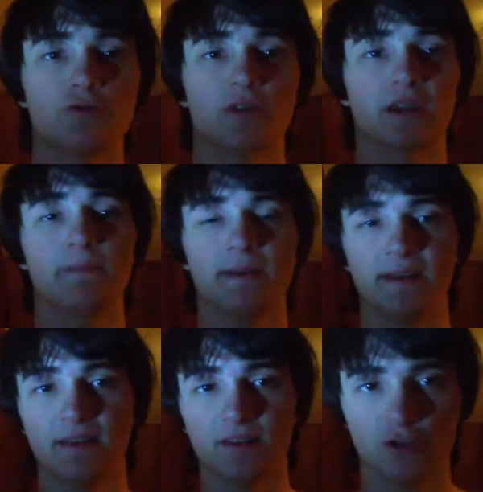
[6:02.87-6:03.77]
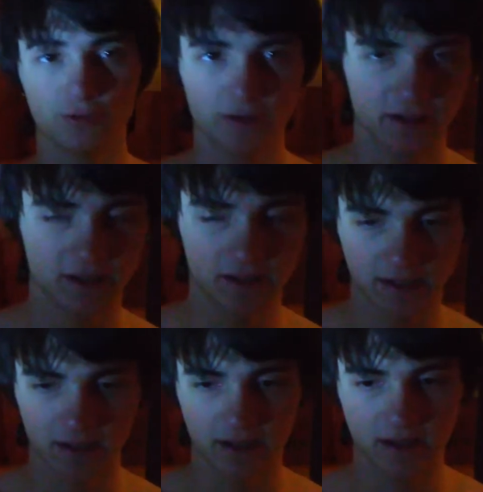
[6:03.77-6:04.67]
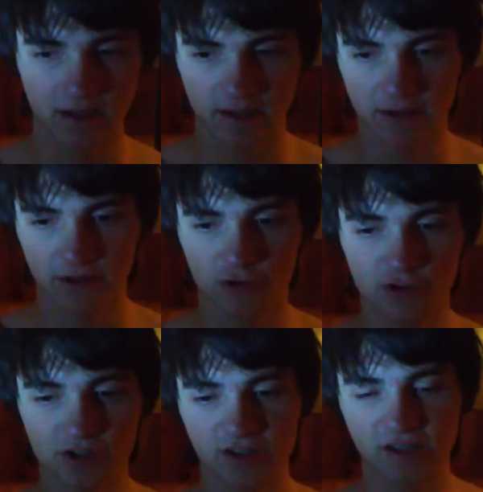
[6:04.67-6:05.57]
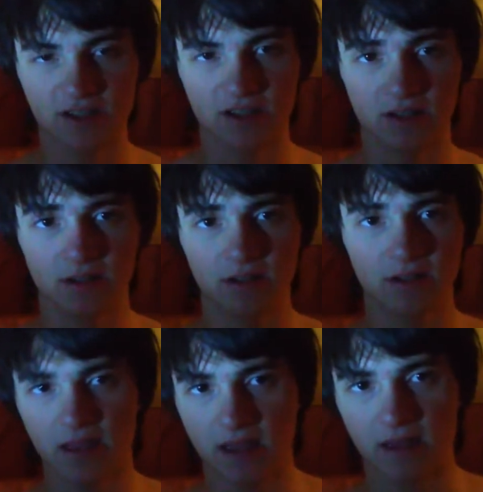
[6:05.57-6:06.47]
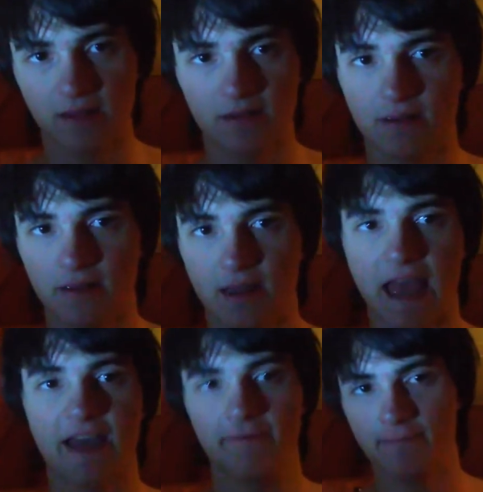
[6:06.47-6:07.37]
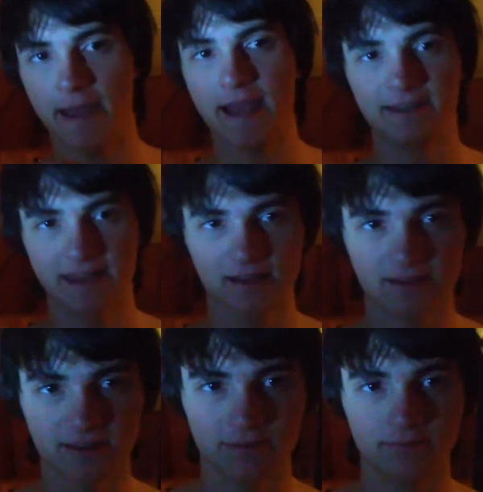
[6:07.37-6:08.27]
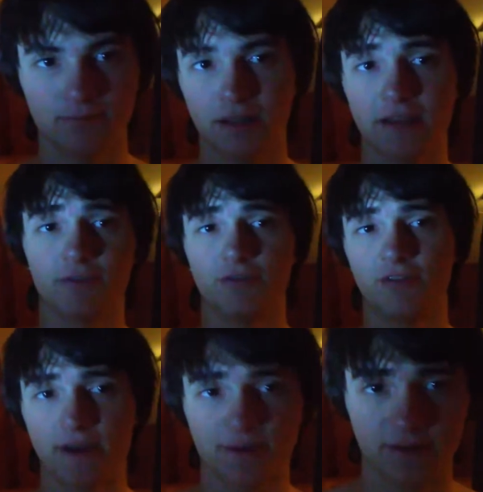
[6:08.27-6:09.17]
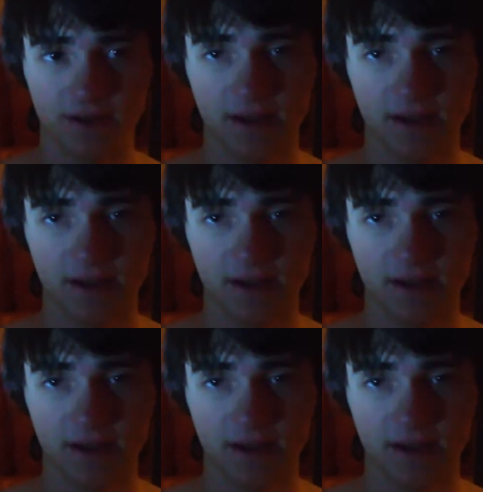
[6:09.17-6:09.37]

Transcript: that you are committed into it. And you just need to have bad decks and play for fun.